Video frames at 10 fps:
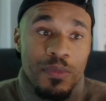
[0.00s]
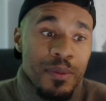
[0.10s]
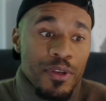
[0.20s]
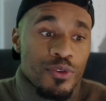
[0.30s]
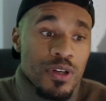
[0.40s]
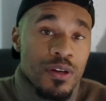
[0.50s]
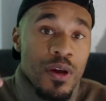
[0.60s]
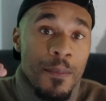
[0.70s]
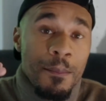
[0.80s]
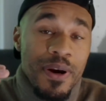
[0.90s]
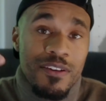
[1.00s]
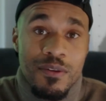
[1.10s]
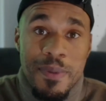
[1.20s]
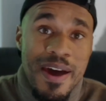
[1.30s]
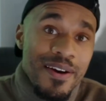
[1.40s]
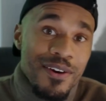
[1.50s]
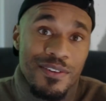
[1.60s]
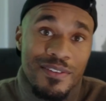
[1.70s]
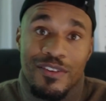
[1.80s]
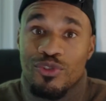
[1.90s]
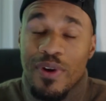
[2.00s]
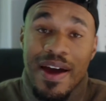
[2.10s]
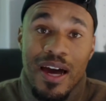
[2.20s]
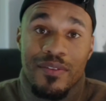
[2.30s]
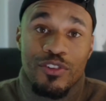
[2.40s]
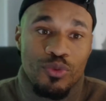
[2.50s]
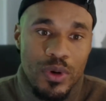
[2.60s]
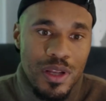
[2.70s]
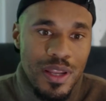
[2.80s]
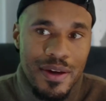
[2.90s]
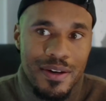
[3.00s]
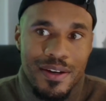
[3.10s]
Maybe you can break some patterns that you have that you want to like